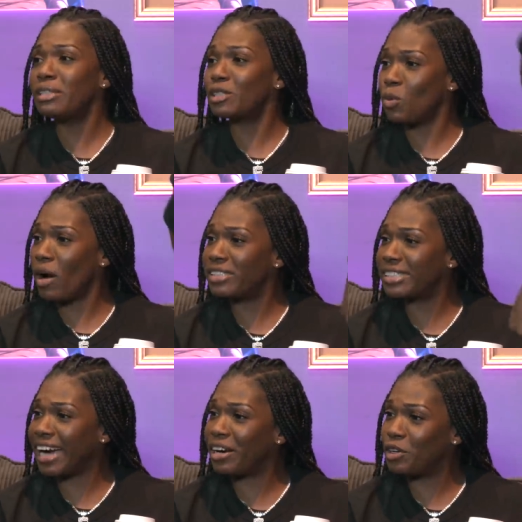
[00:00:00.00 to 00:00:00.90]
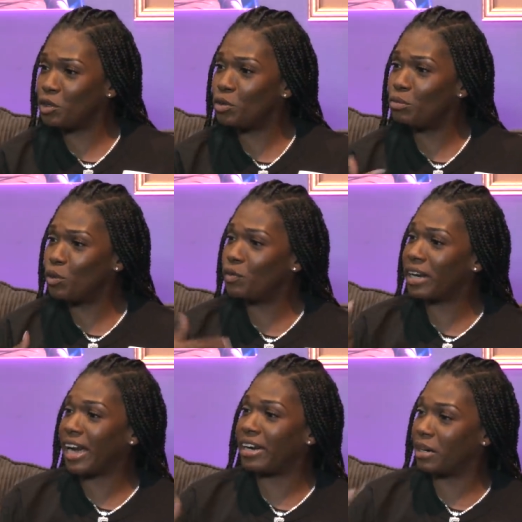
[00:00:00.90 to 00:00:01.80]
Mr. Rogers got a new
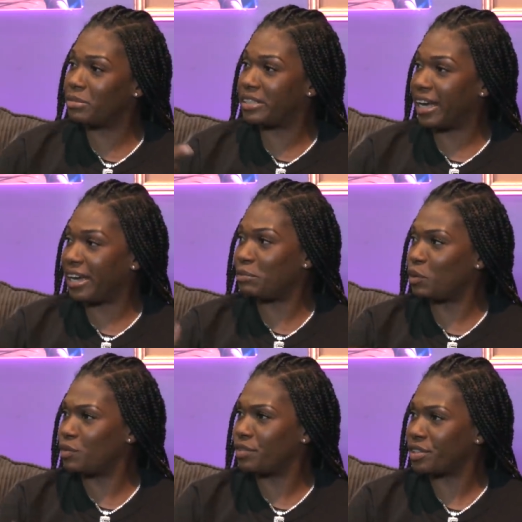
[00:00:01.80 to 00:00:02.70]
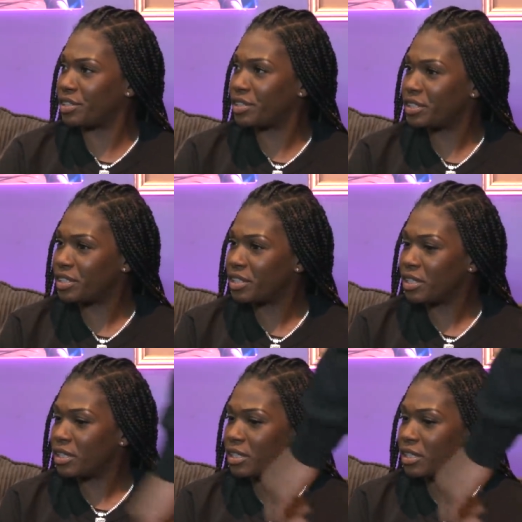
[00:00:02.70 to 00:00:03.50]
movie, like up-to-date movie. Tom Hanks.